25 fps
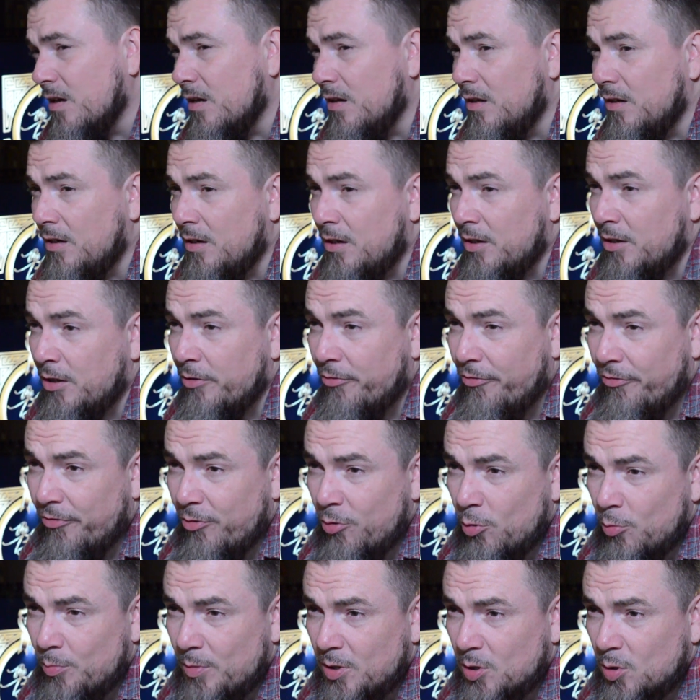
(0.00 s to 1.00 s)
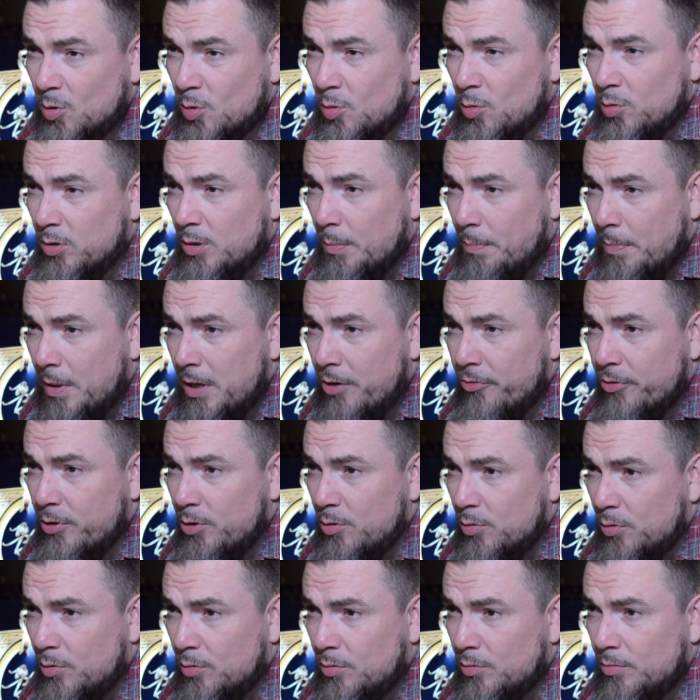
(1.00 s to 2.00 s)
The film is called The
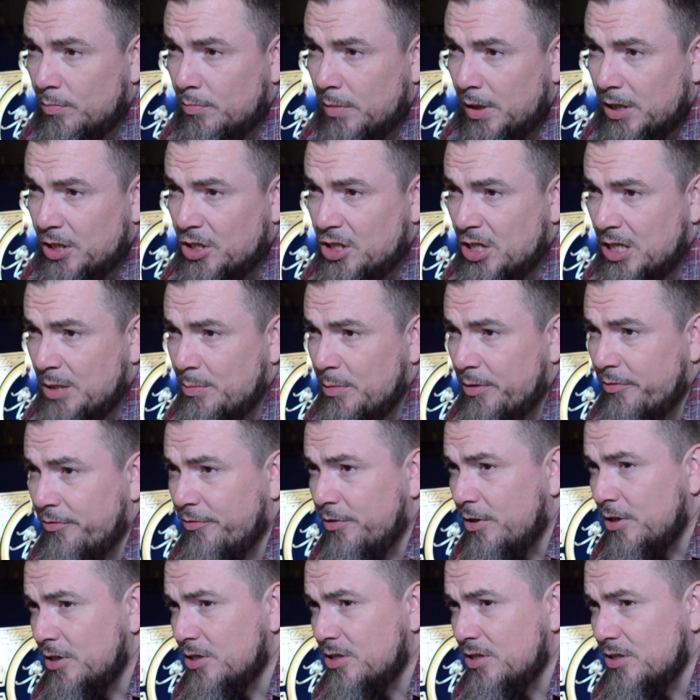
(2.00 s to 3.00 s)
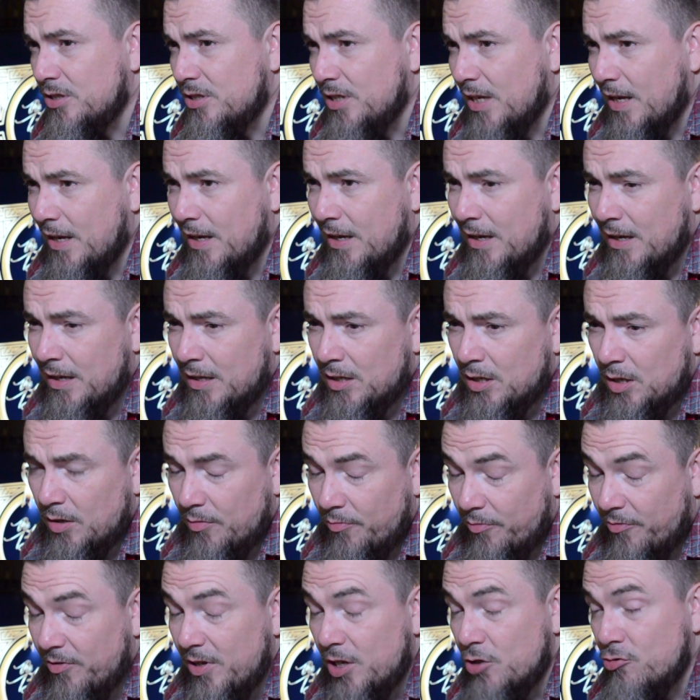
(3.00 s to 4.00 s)
Burial by Jamie Foxx,
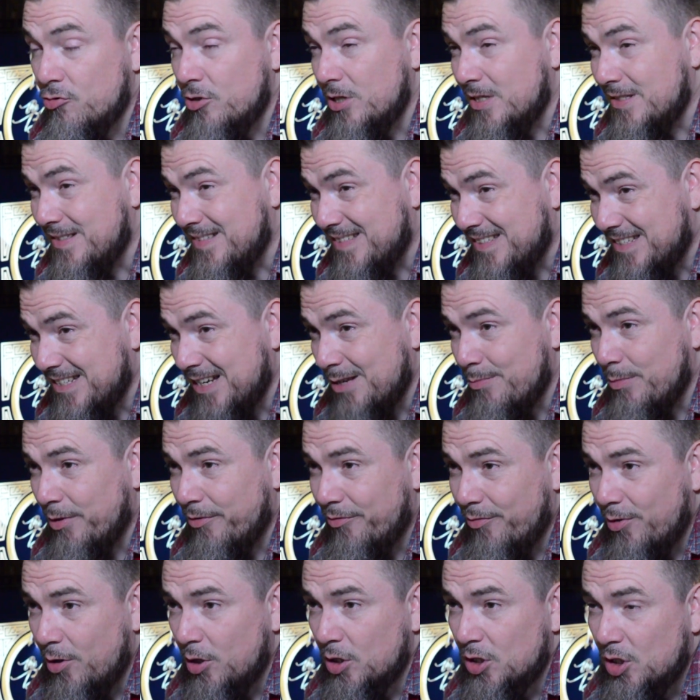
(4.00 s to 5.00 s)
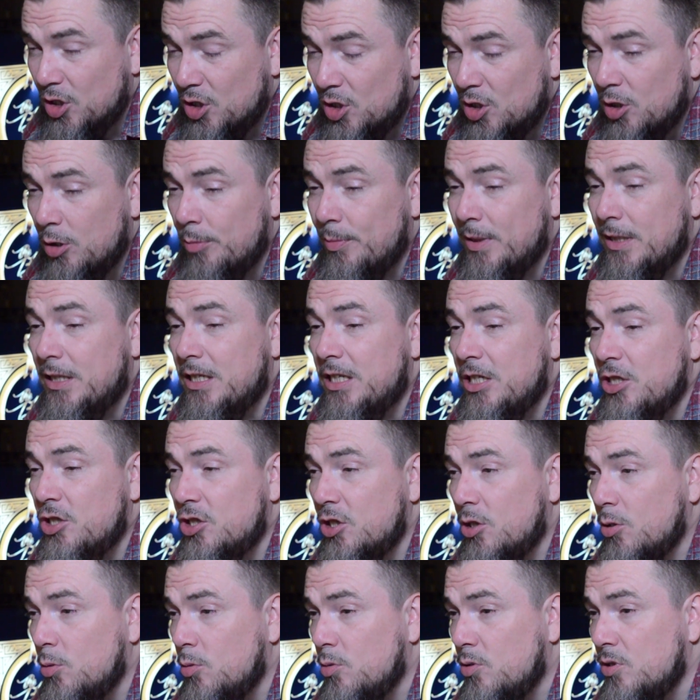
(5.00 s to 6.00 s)
and featuring Jamie Foxx and Tommy Lee
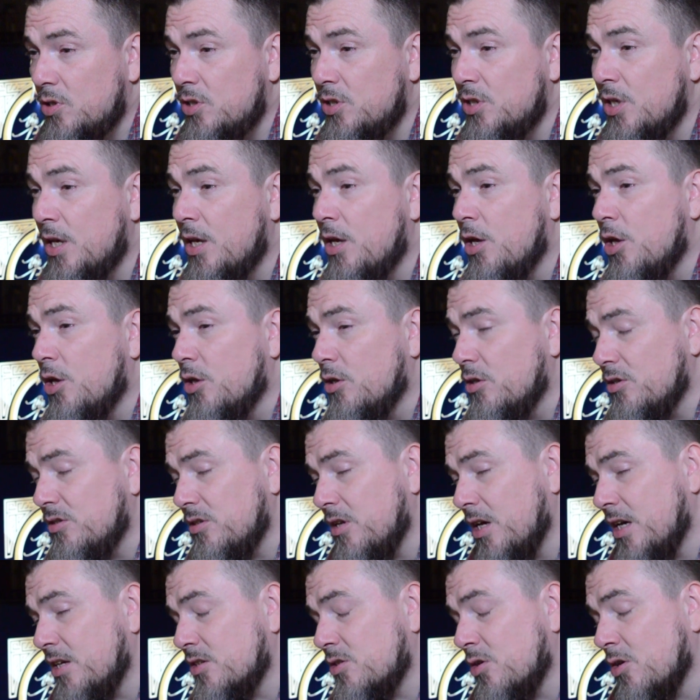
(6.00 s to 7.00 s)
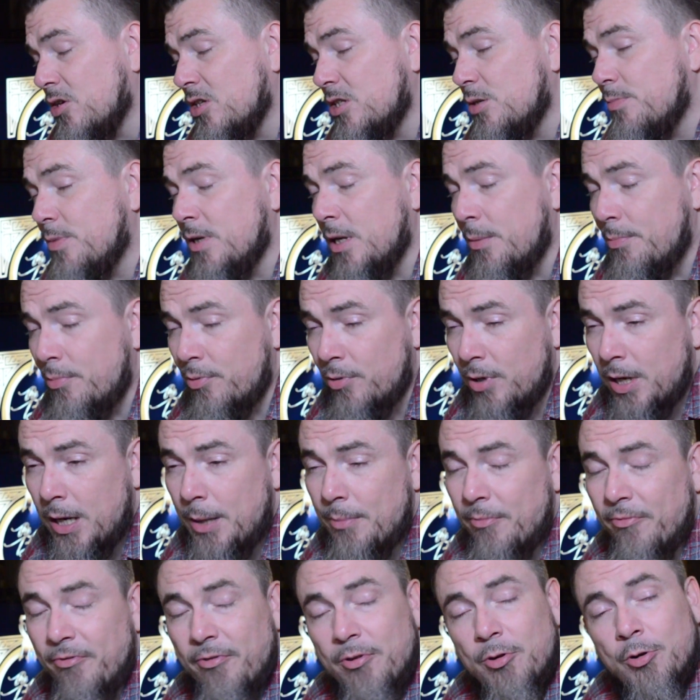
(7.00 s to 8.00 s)
Jones. Looks like it's going to be a
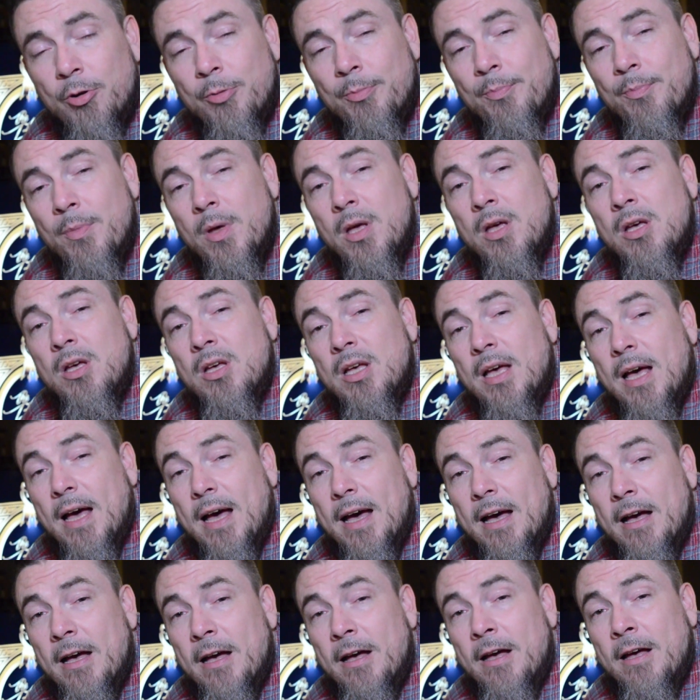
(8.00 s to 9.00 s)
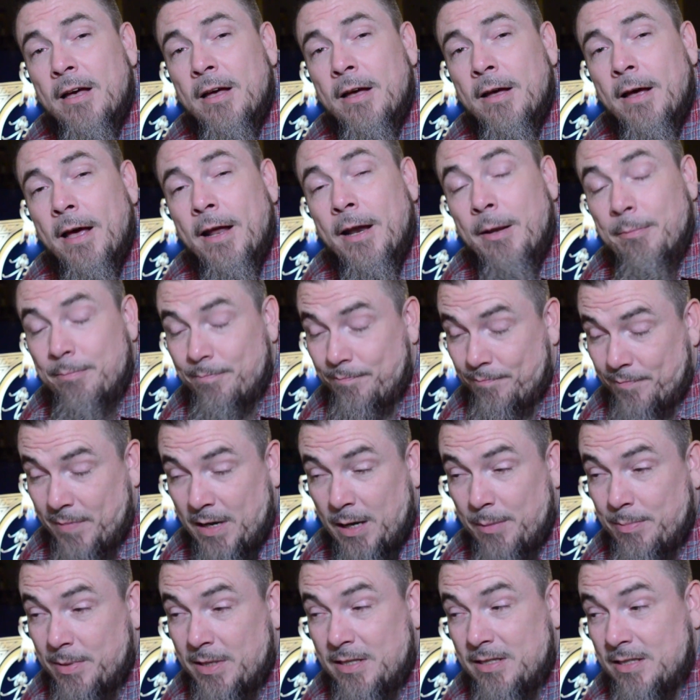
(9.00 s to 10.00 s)
Prime film, and I'm
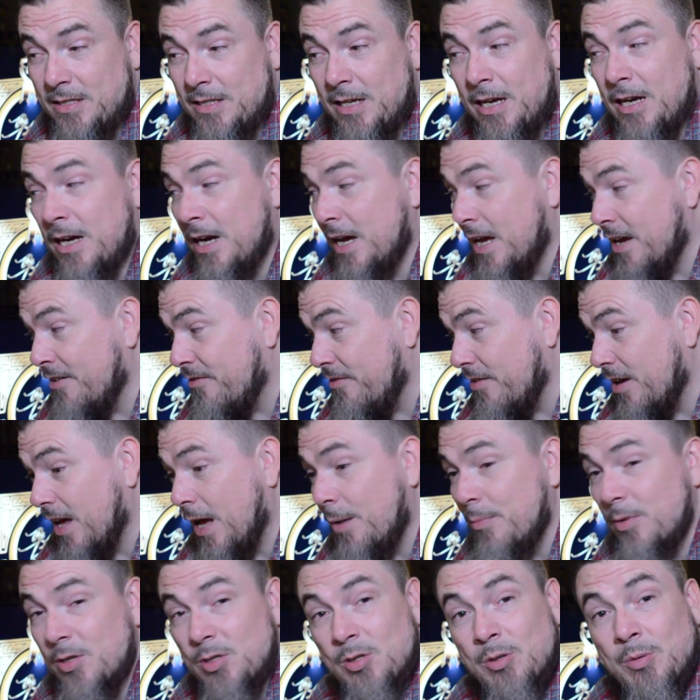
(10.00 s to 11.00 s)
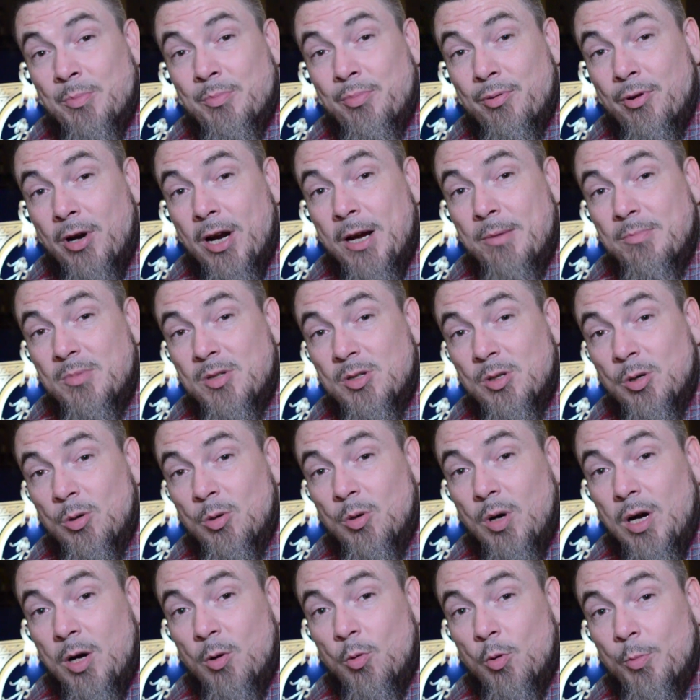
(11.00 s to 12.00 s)
happy to say I have Amazon Prime,
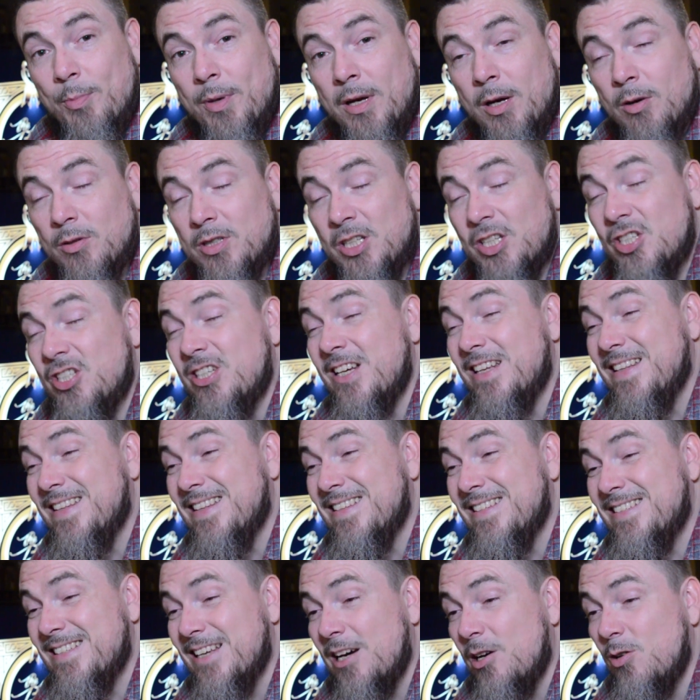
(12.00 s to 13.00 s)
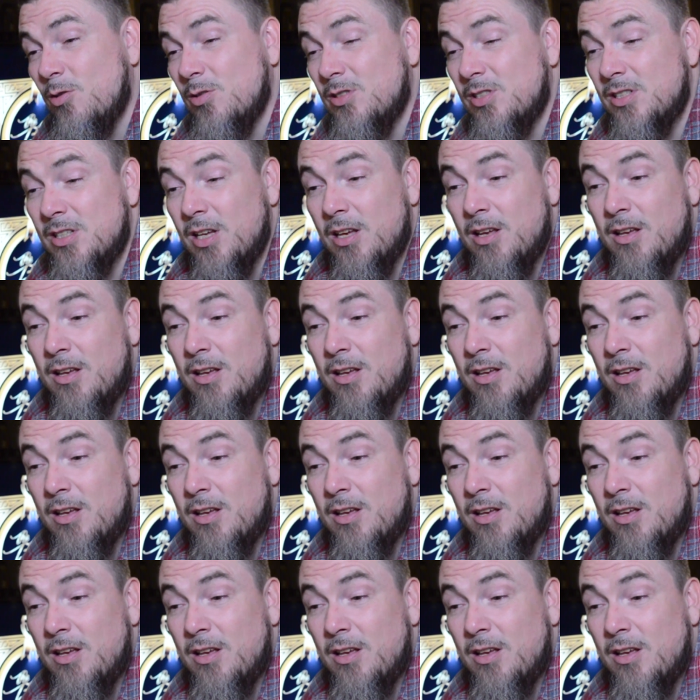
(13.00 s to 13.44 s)
so I will be able to check this out